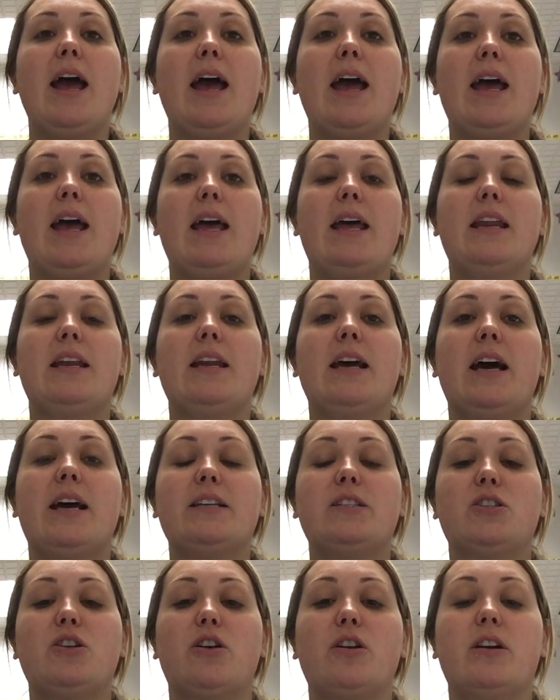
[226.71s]
and
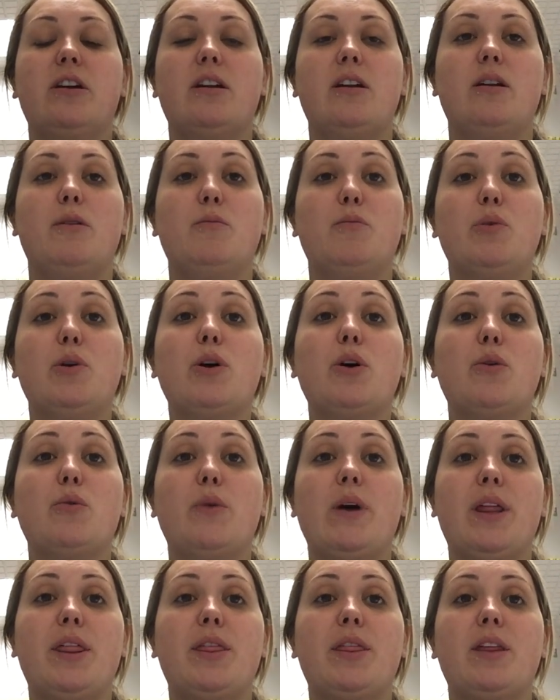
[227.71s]
I started a book
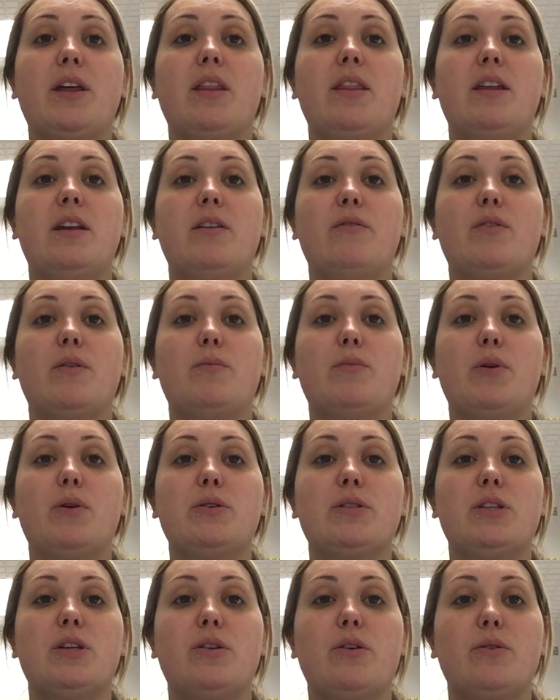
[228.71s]
with the different
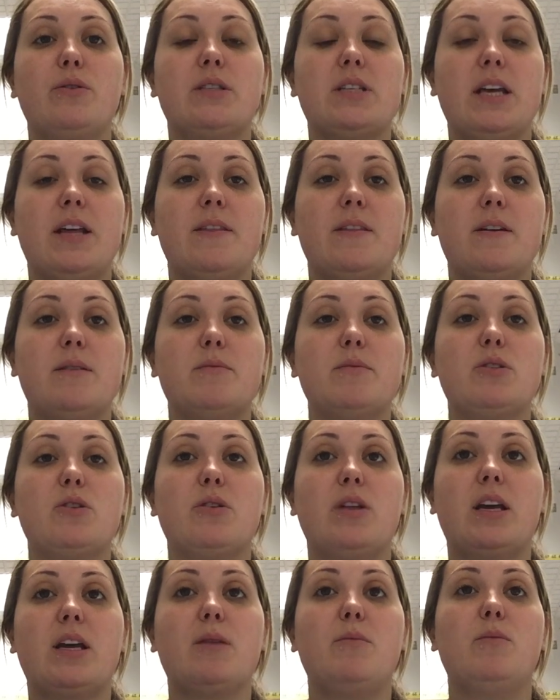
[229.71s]
Post-it notes in them
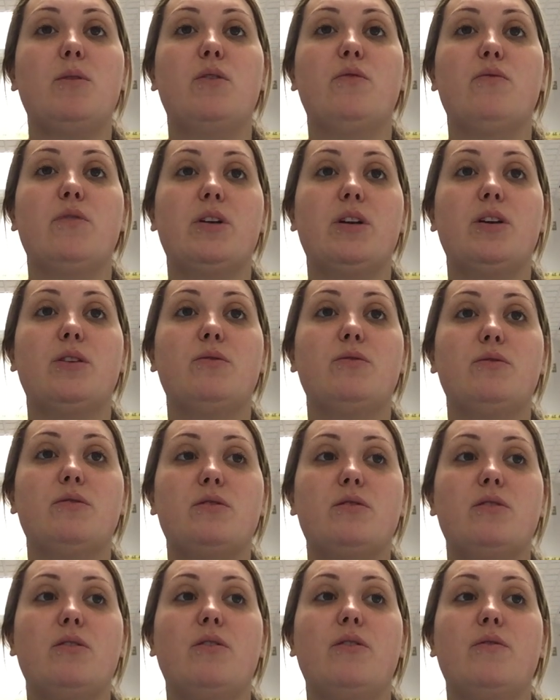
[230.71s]
so they can be
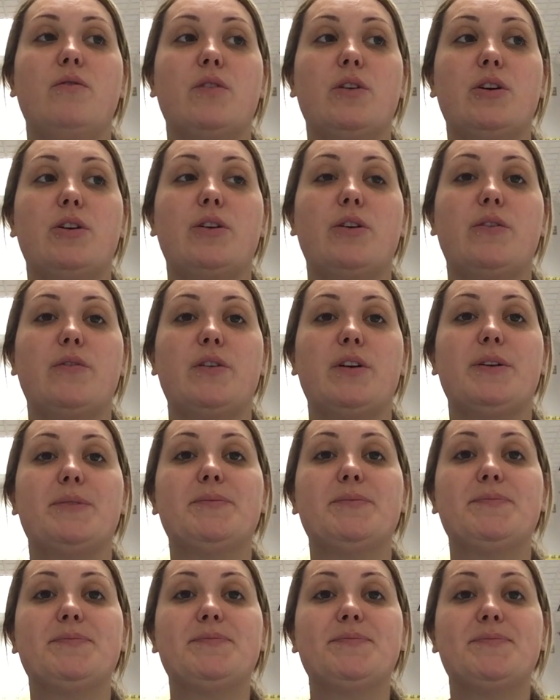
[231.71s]
reused over and over.